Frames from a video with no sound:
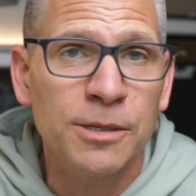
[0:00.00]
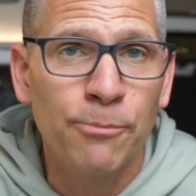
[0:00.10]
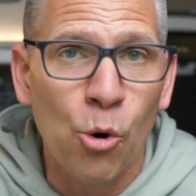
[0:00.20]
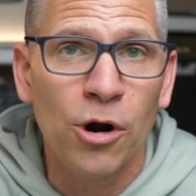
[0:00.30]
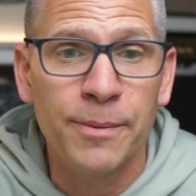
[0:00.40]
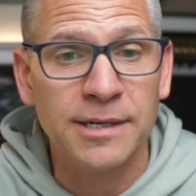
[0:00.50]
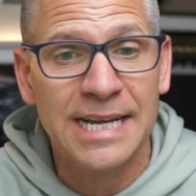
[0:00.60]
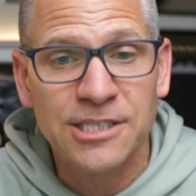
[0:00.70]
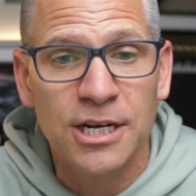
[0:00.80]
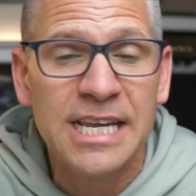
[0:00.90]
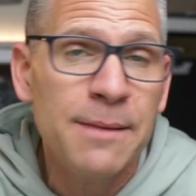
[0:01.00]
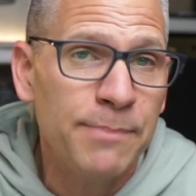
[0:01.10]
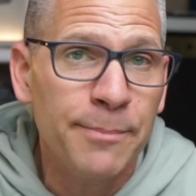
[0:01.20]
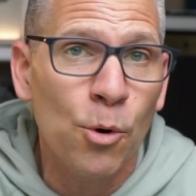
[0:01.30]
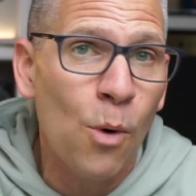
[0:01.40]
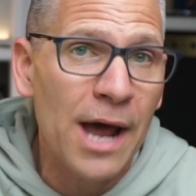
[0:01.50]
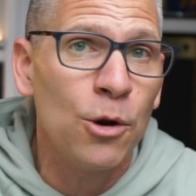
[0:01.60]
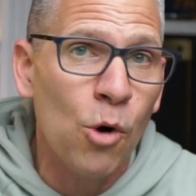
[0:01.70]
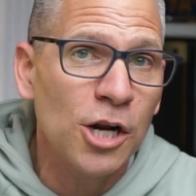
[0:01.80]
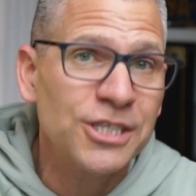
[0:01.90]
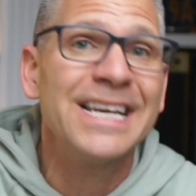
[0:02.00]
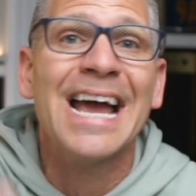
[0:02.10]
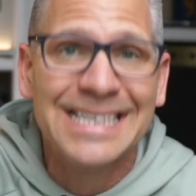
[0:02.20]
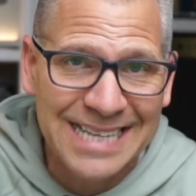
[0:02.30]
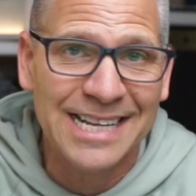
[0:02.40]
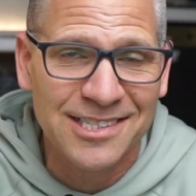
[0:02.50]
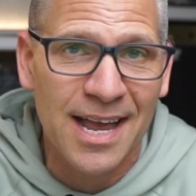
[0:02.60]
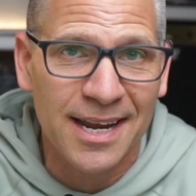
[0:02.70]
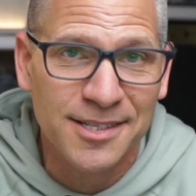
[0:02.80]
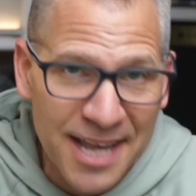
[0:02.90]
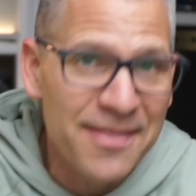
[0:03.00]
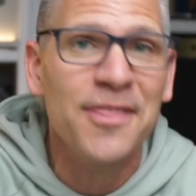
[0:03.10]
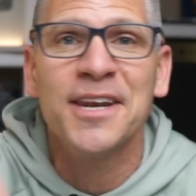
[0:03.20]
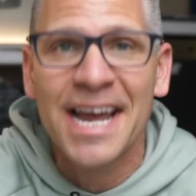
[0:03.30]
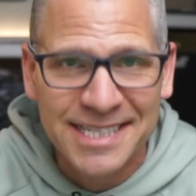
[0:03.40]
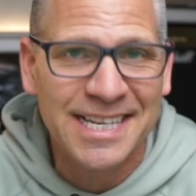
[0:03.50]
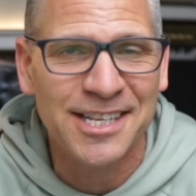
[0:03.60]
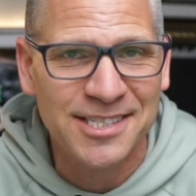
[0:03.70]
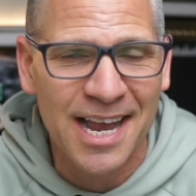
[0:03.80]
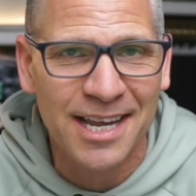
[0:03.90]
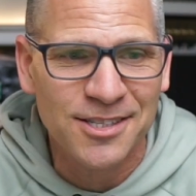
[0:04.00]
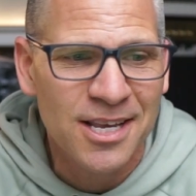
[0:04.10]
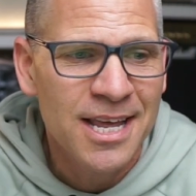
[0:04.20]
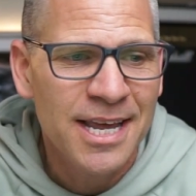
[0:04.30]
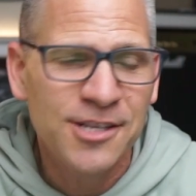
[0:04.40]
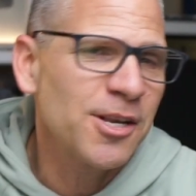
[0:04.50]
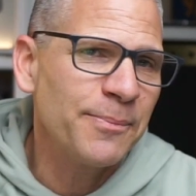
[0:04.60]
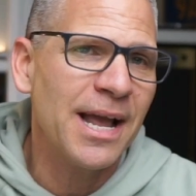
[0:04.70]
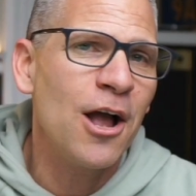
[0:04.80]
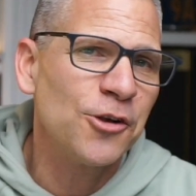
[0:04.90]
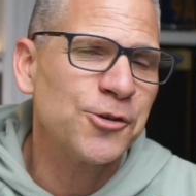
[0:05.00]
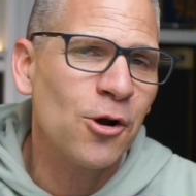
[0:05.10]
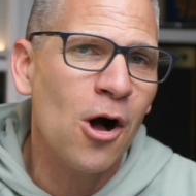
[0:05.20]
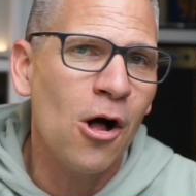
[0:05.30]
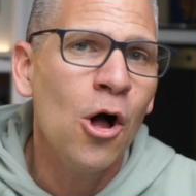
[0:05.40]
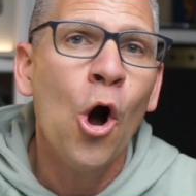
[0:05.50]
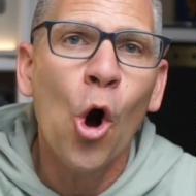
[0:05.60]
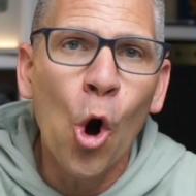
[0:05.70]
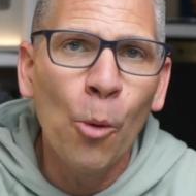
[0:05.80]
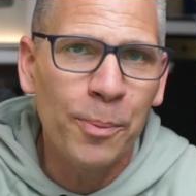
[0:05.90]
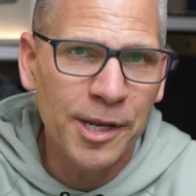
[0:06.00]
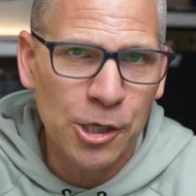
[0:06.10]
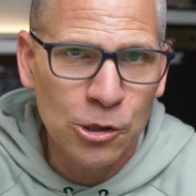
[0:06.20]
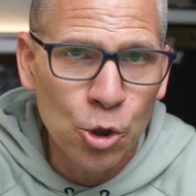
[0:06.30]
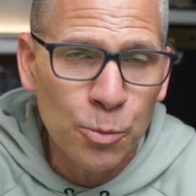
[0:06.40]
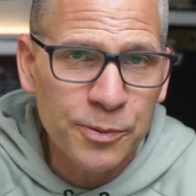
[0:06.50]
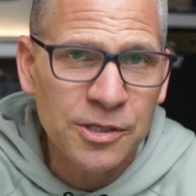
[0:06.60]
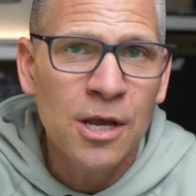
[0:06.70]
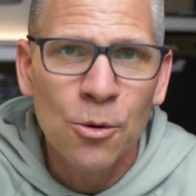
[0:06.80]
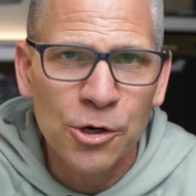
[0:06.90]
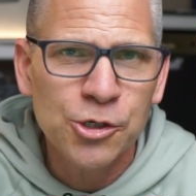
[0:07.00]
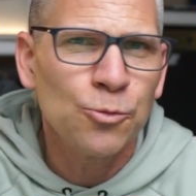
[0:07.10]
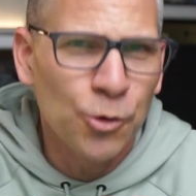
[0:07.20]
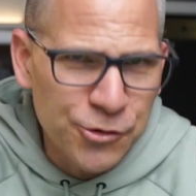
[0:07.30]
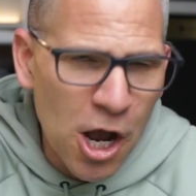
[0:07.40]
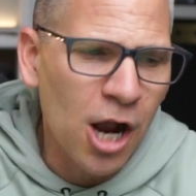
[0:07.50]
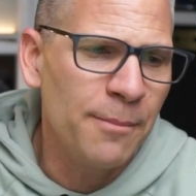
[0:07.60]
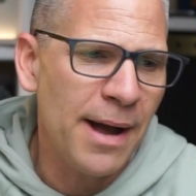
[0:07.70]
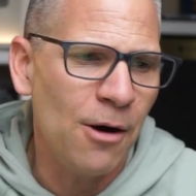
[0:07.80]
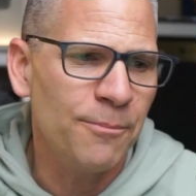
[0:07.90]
important, because that's going to keep people wanting to watch the next 10 seconds and then the next 10 seconds. It's something I also call open loops, which we'll talk about.